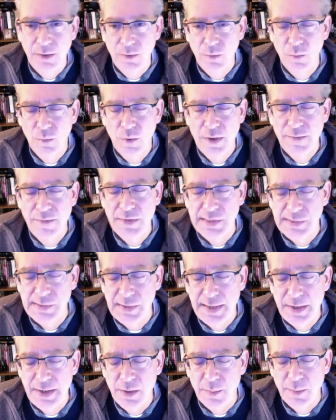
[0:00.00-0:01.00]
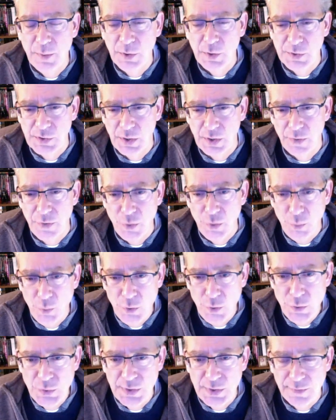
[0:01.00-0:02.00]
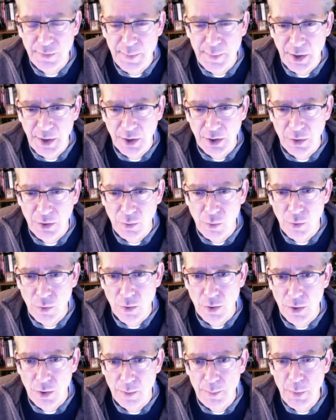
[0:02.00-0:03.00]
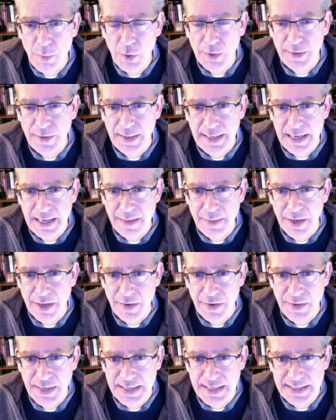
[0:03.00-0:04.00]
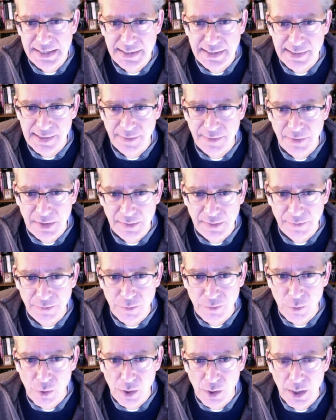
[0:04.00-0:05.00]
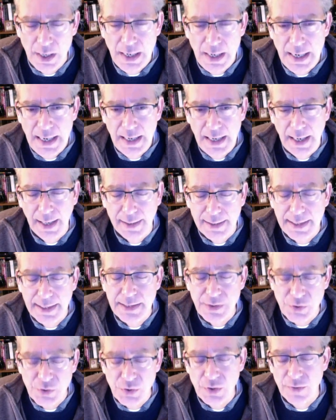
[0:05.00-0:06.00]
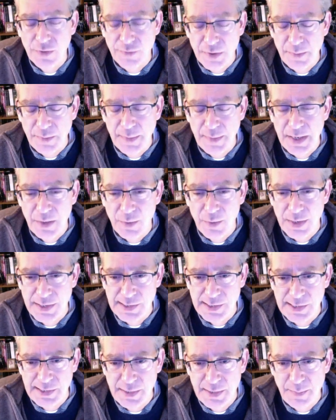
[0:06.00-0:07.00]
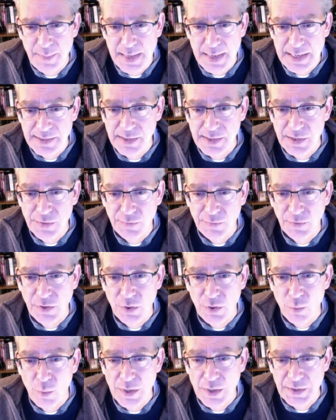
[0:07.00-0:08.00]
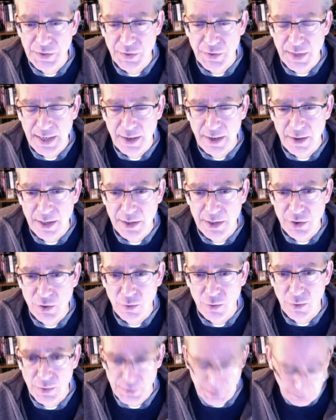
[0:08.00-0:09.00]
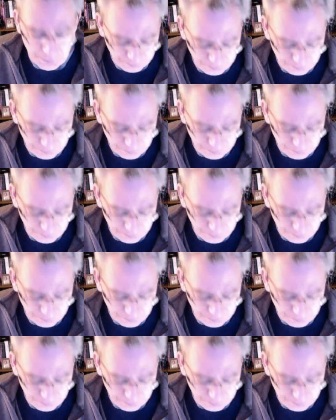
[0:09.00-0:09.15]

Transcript: one of his later books called The Roots of American Order, a book that came out in 1974 uh, and served in many ways as the basis for your Western Heritage course.